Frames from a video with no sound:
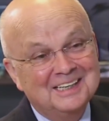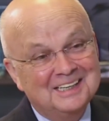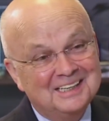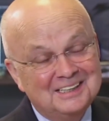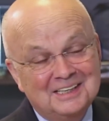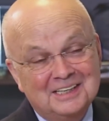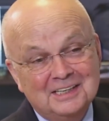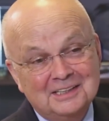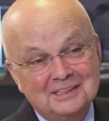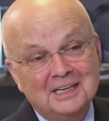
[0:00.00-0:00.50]

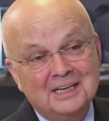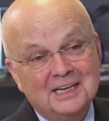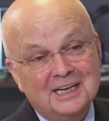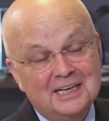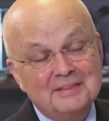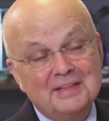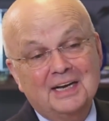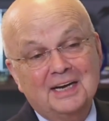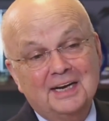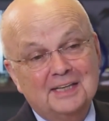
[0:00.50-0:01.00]

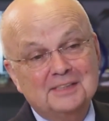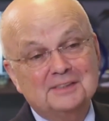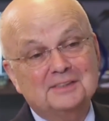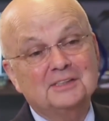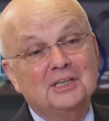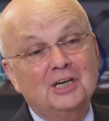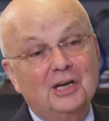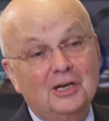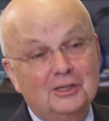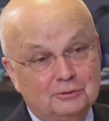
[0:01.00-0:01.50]
they lasted
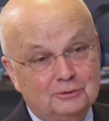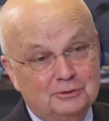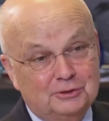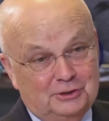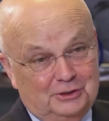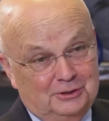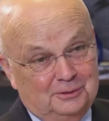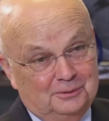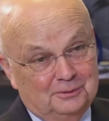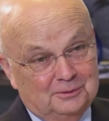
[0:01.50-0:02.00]
100
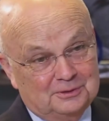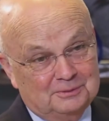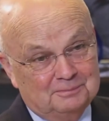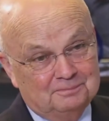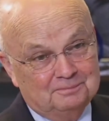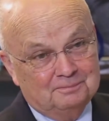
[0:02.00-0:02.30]
years,